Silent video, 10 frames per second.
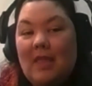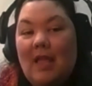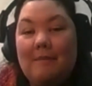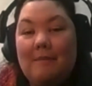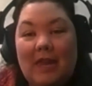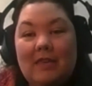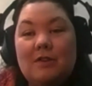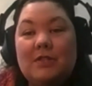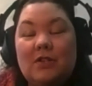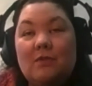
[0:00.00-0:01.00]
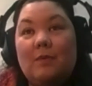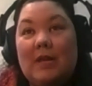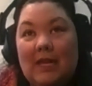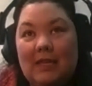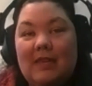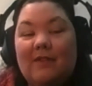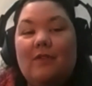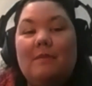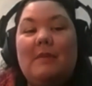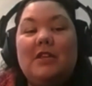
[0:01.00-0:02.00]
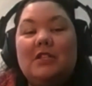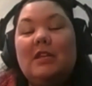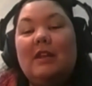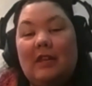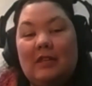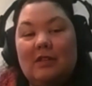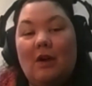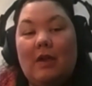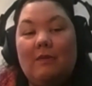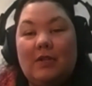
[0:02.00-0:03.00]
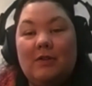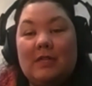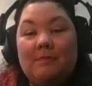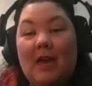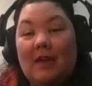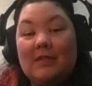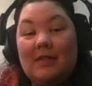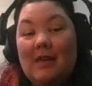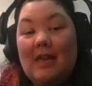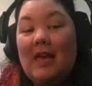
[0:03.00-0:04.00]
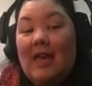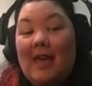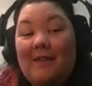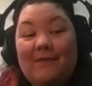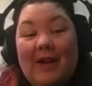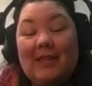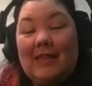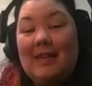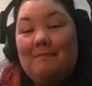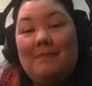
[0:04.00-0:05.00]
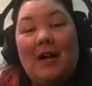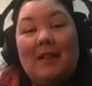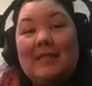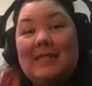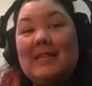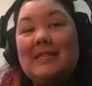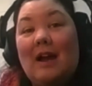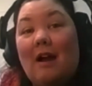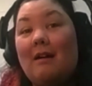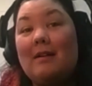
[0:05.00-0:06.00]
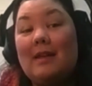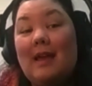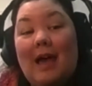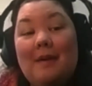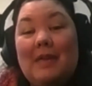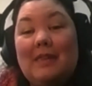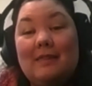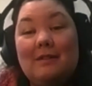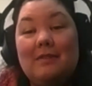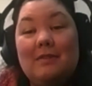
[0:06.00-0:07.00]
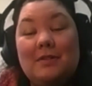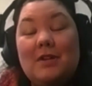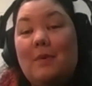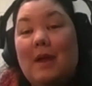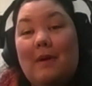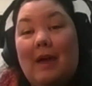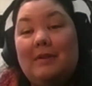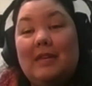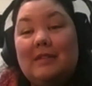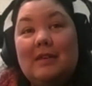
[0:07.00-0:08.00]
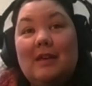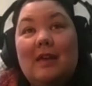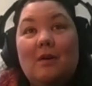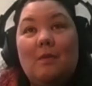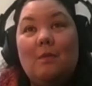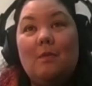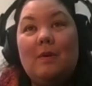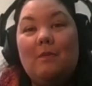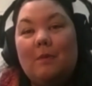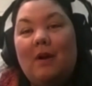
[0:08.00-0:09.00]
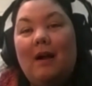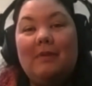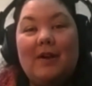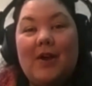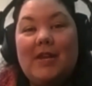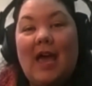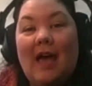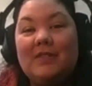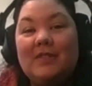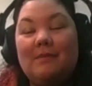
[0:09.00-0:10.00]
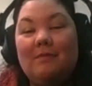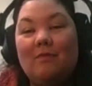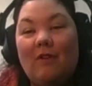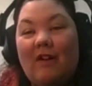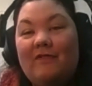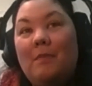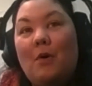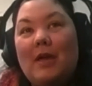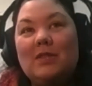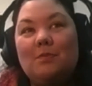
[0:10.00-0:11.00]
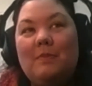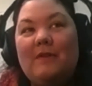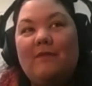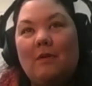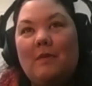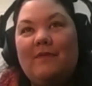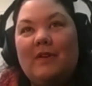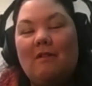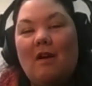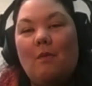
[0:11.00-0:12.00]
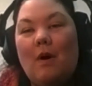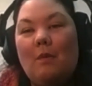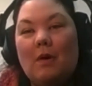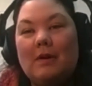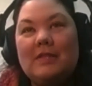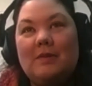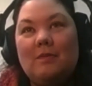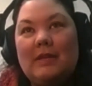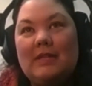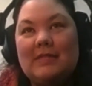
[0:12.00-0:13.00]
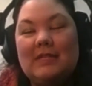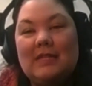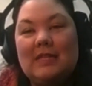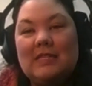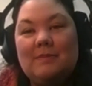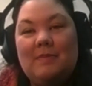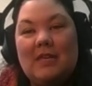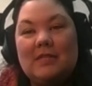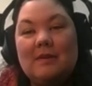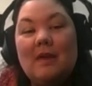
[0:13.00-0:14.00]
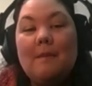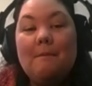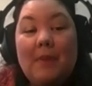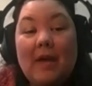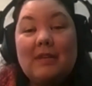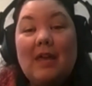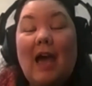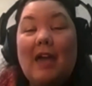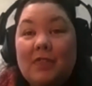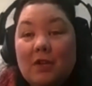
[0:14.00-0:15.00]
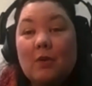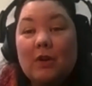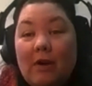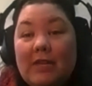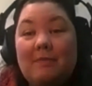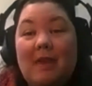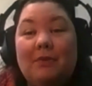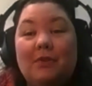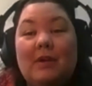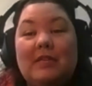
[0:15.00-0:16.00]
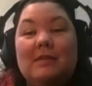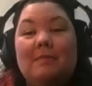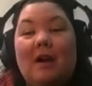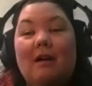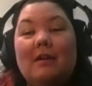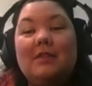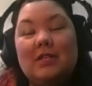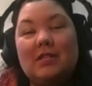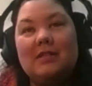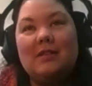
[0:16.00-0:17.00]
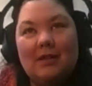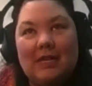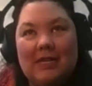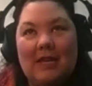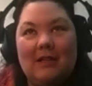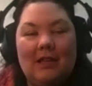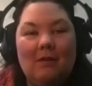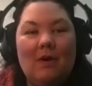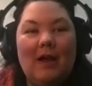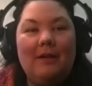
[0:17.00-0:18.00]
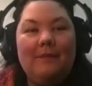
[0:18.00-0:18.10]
I'm getting used to reading the information and knowing what to expect. And finally, policy is hard. I mean, there's no way around it. We're probably going to have some rough points before we figure out what works and what doesn't in this space. But I think we're going to be able to raise the bar. It's just going to take a little while.